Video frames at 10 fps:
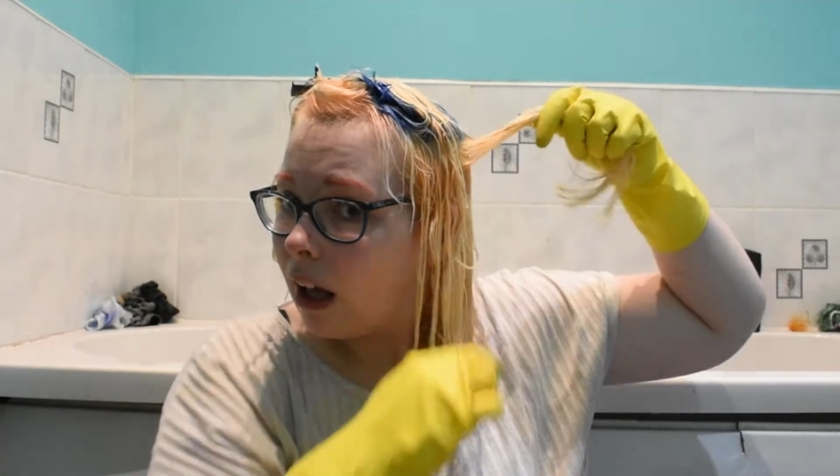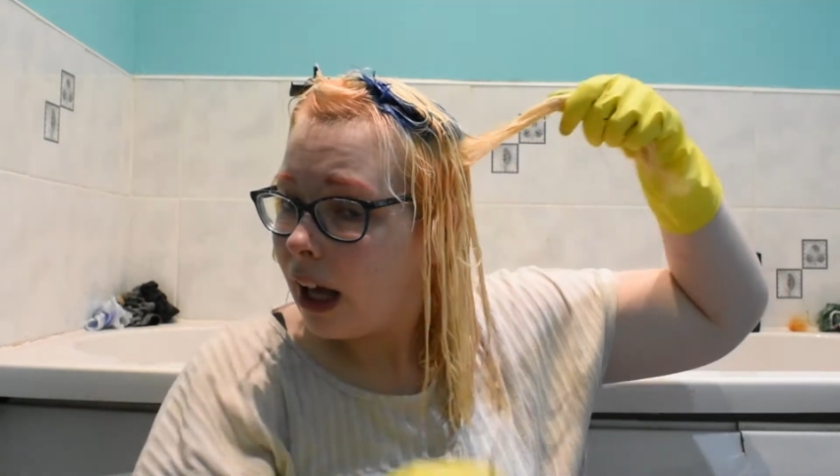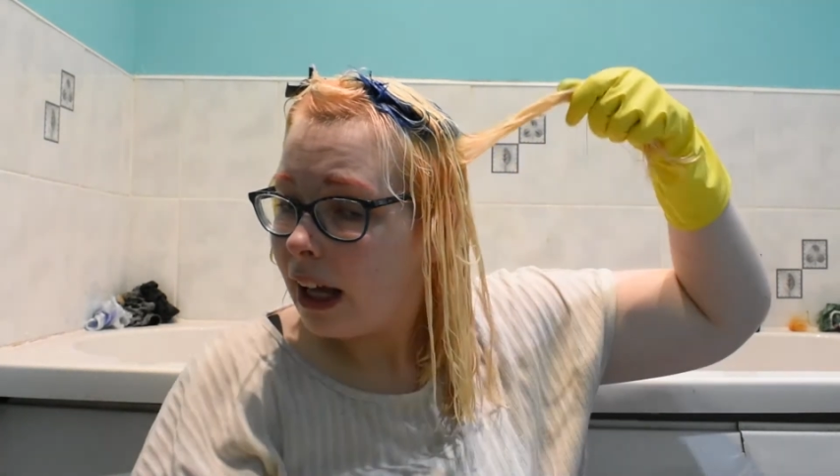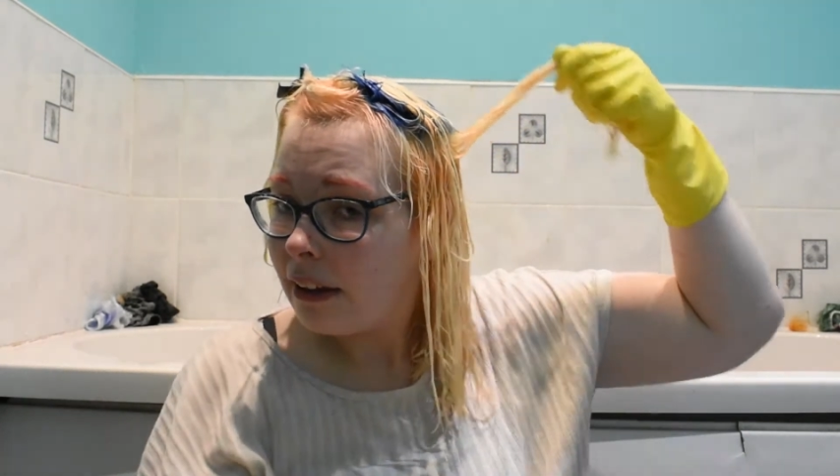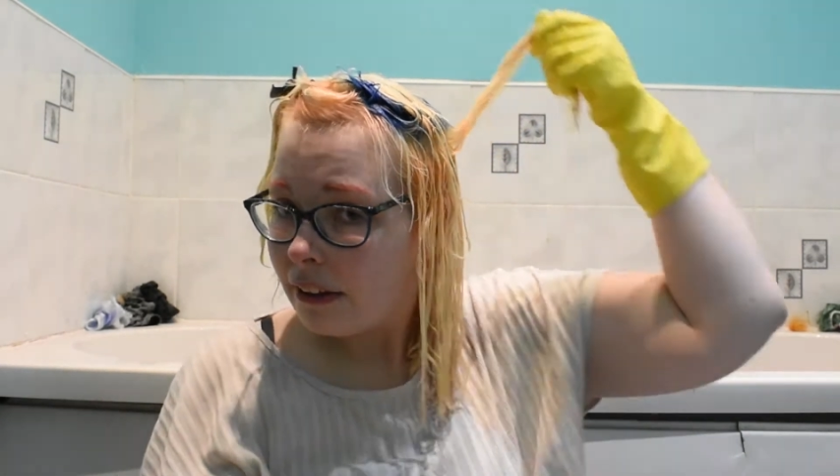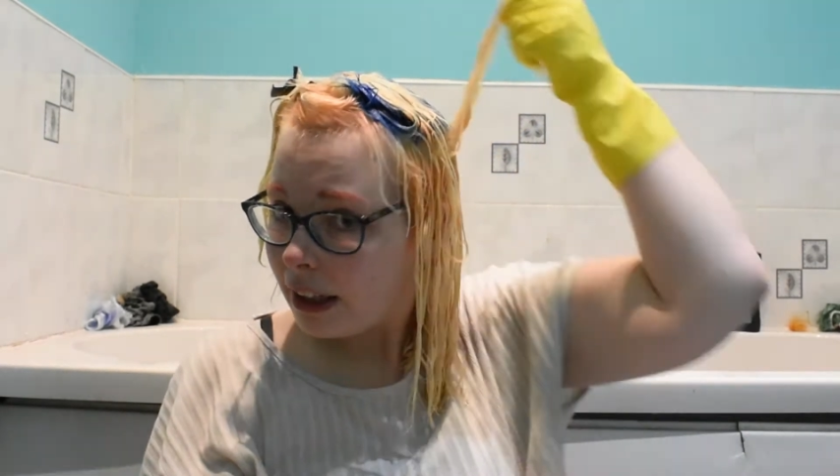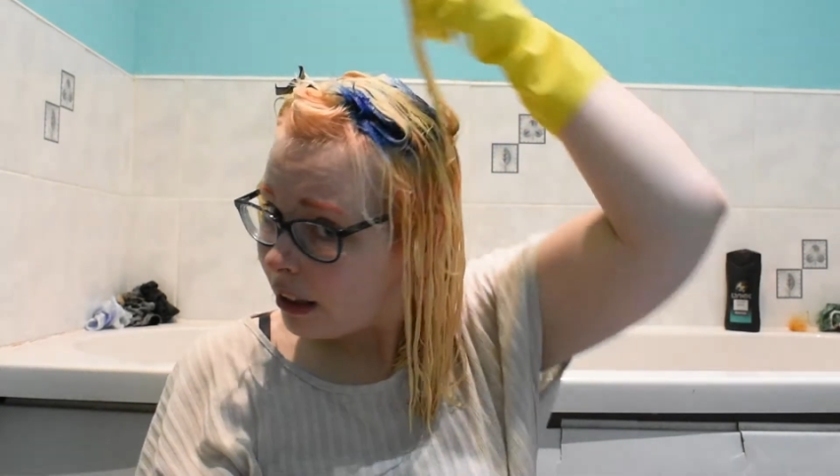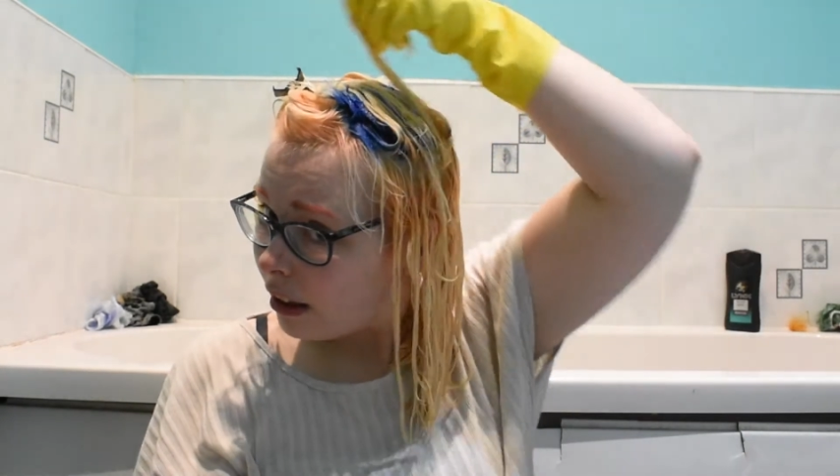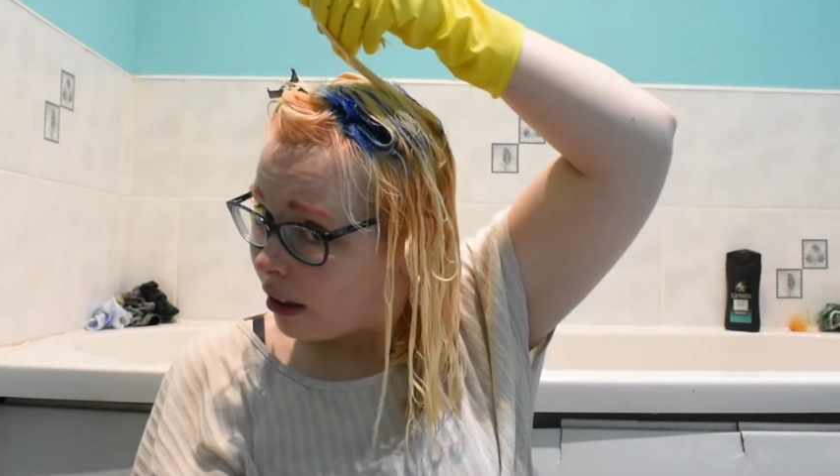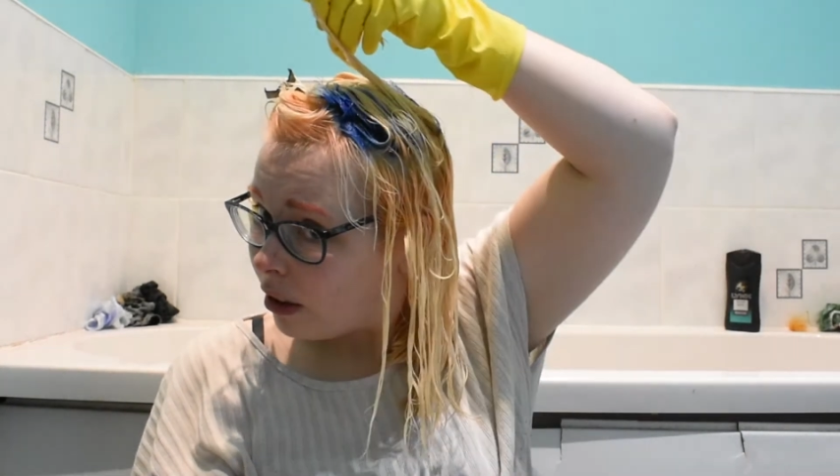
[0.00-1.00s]
I
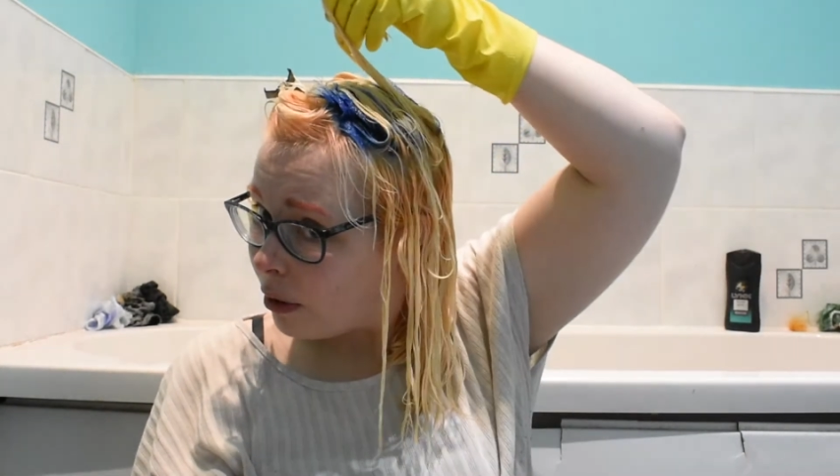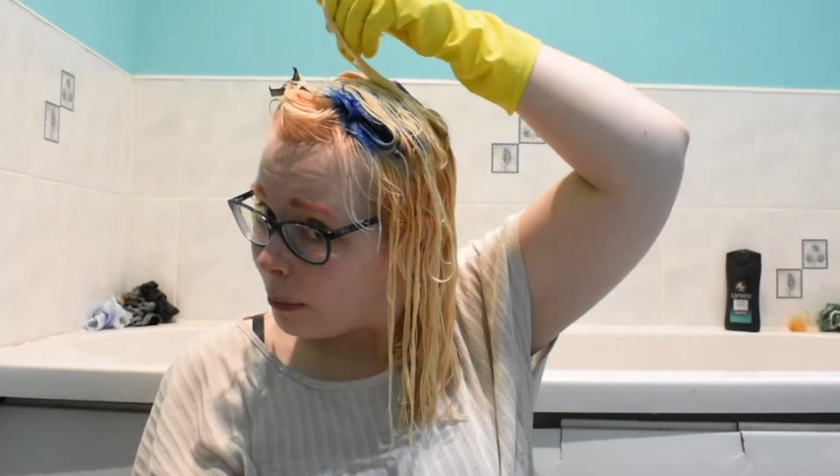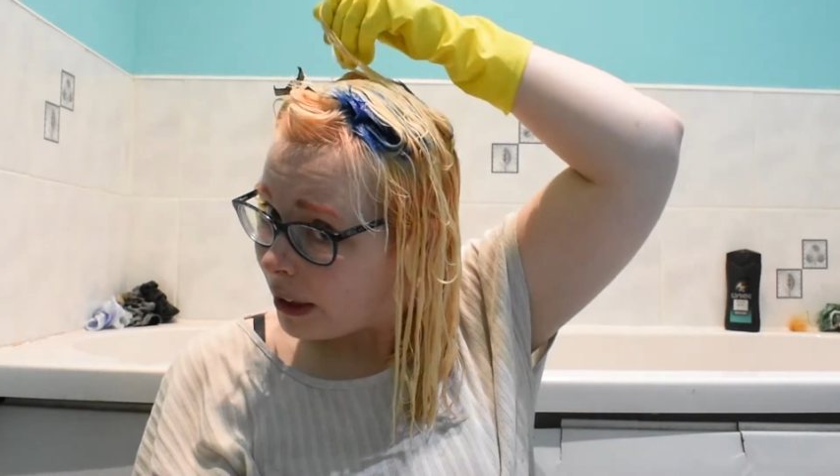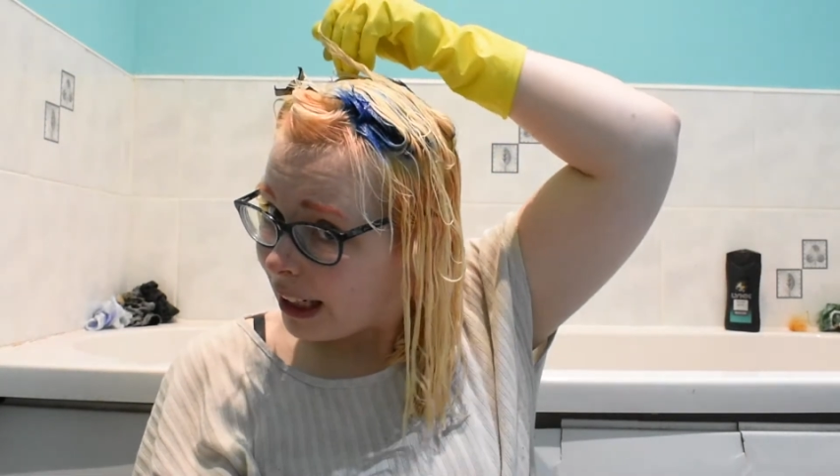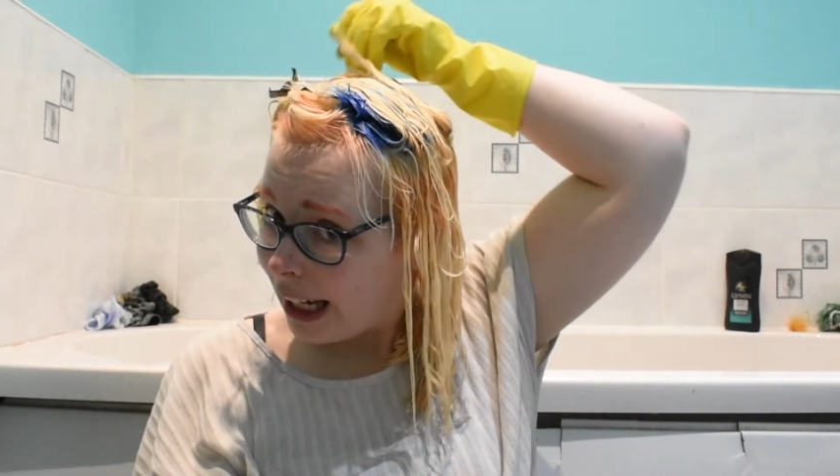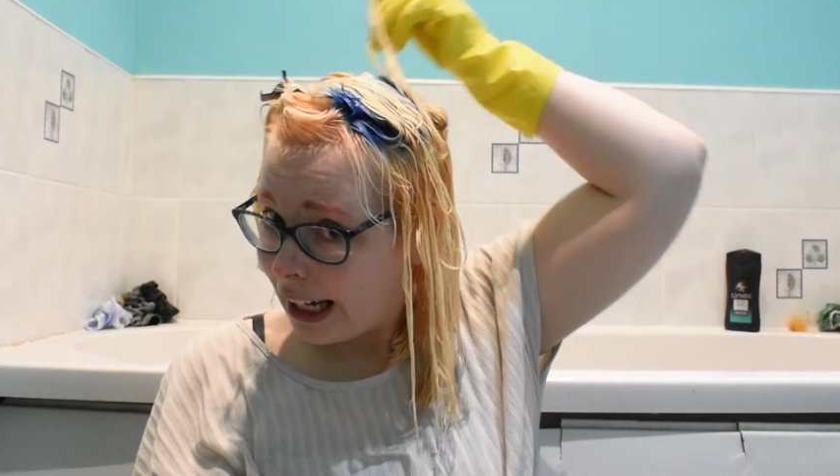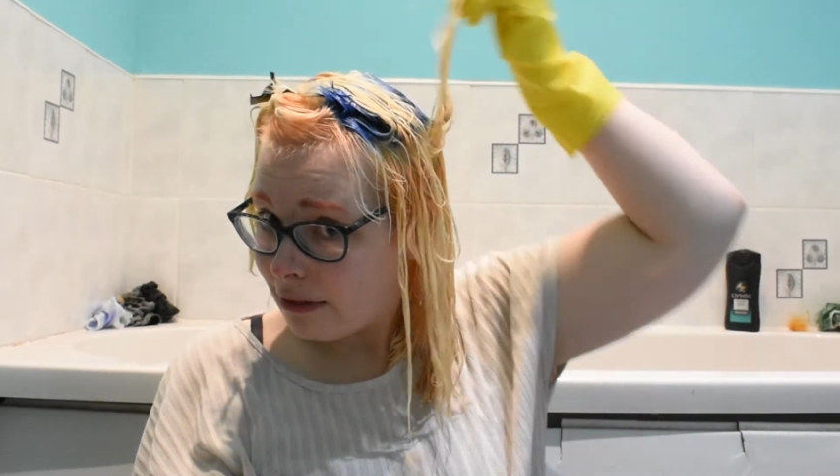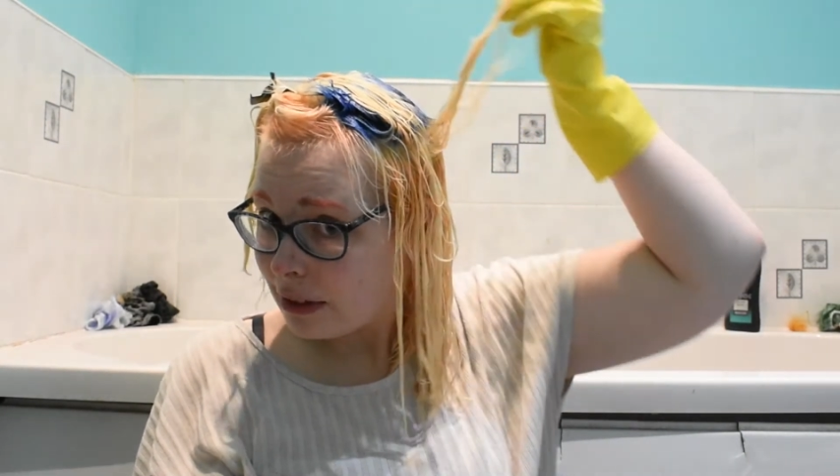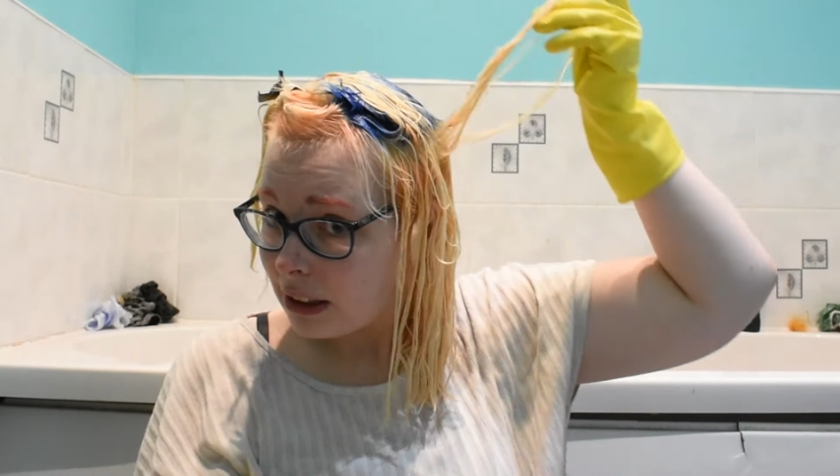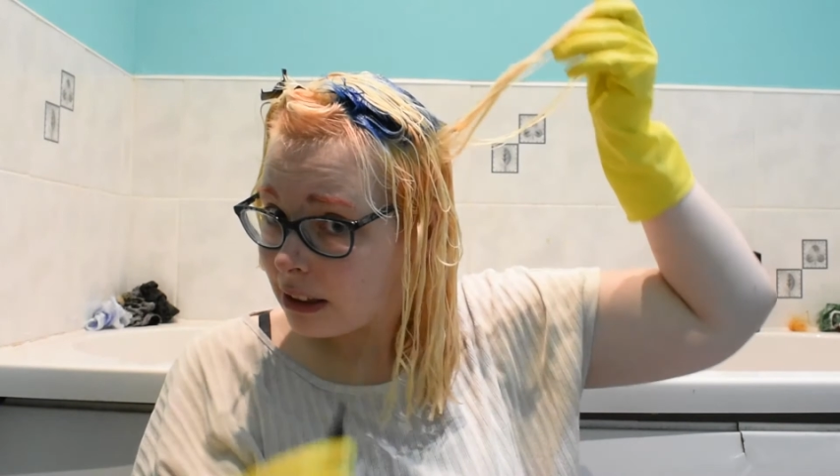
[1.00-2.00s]
think you might
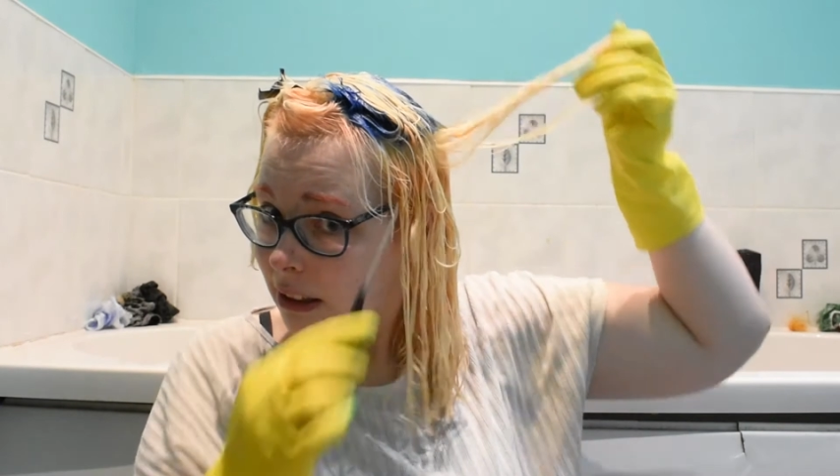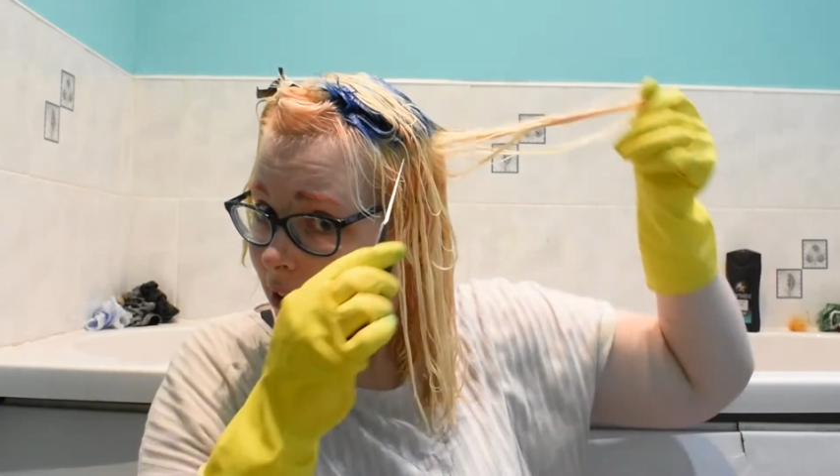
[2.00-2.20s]
have it.